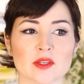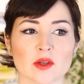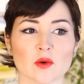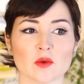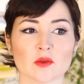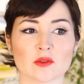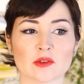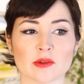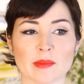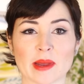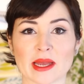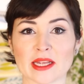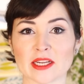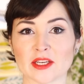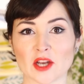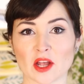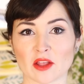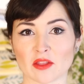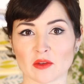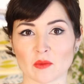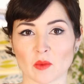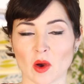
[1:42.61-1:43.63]
So already made
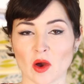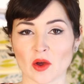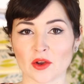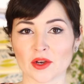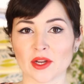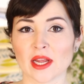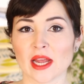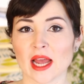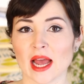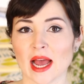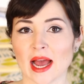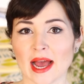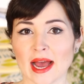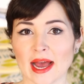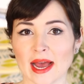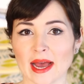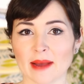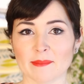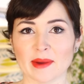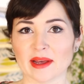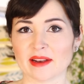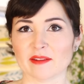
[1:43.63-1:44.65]
another one,
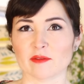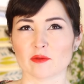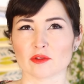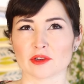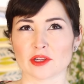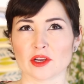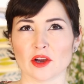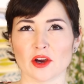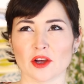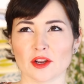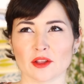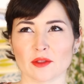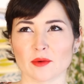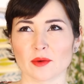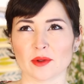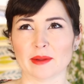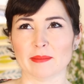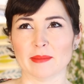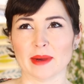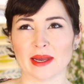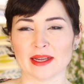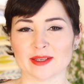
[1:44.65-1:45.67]
and I've already got another
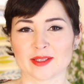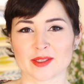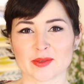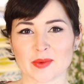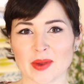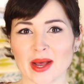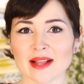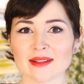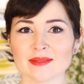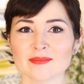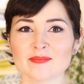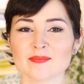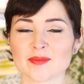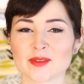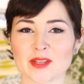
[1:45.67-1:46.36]
one in mind as well.